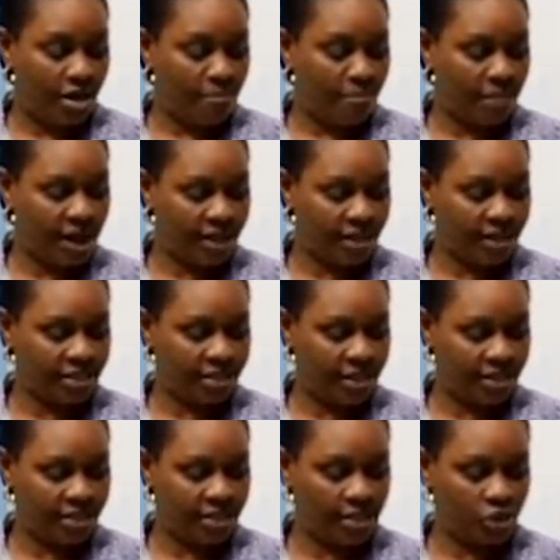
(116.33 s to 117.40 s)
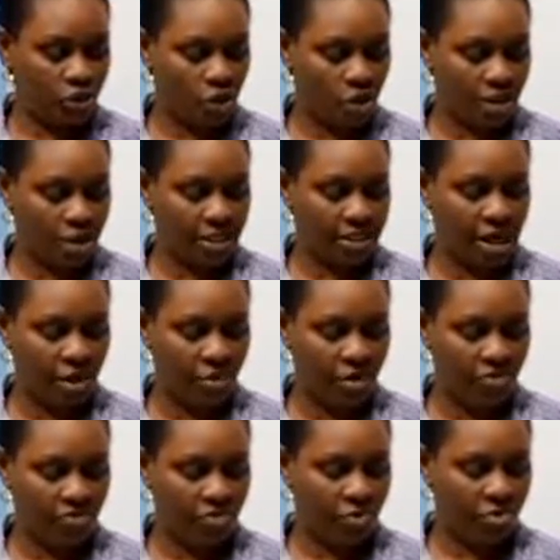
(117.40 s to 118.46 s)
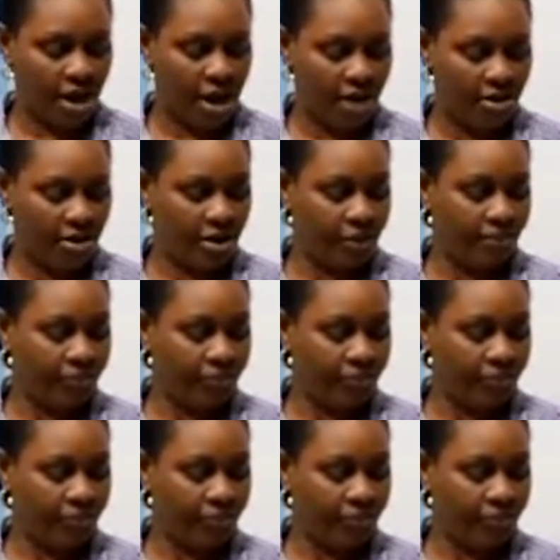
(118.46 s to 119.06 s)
Mother takes the chocolate away from Carrie.